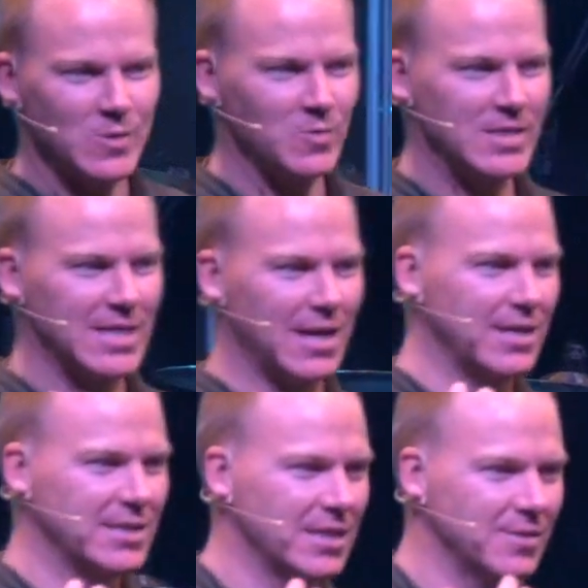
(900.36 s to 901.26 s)
do we tell
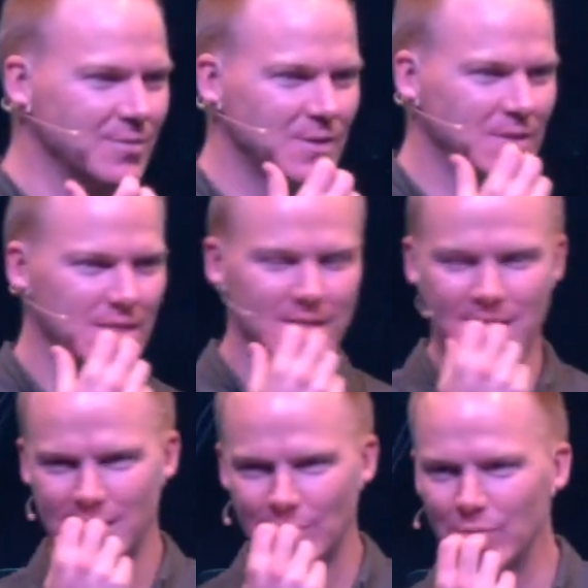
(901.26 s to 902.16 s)
ourselves
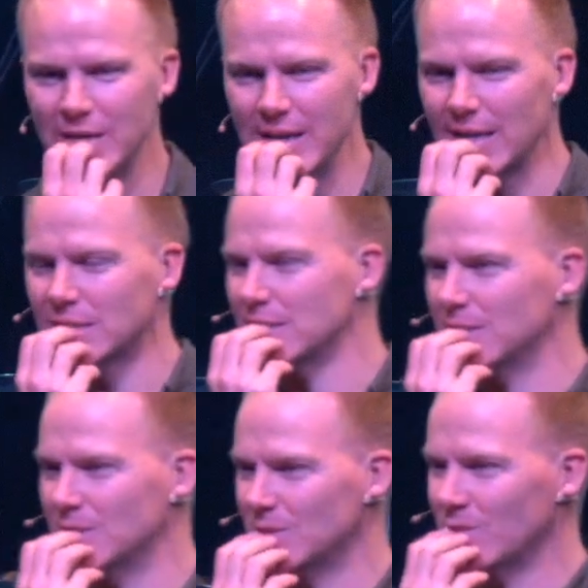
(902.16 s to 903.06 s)
that we actually
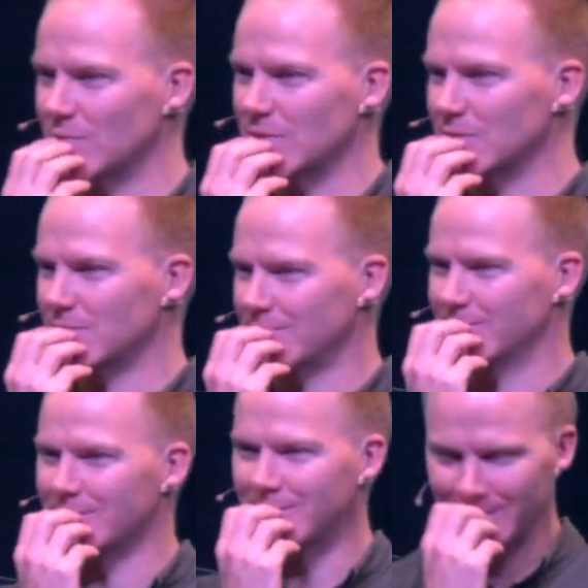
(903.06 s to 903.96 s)
deserve this?
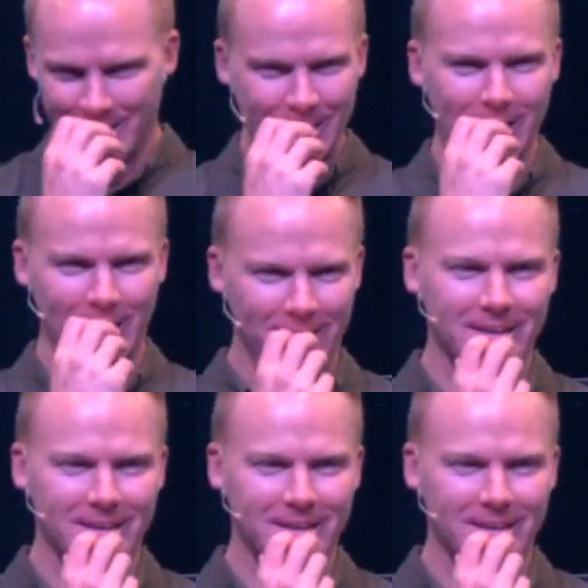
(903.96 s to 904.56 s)
Yeah.